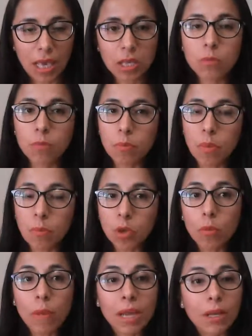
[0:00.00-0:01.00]
So
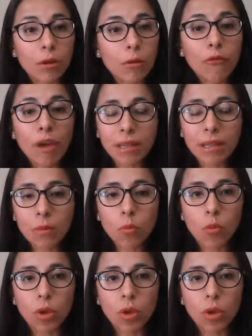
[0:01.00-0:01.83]
you might not find them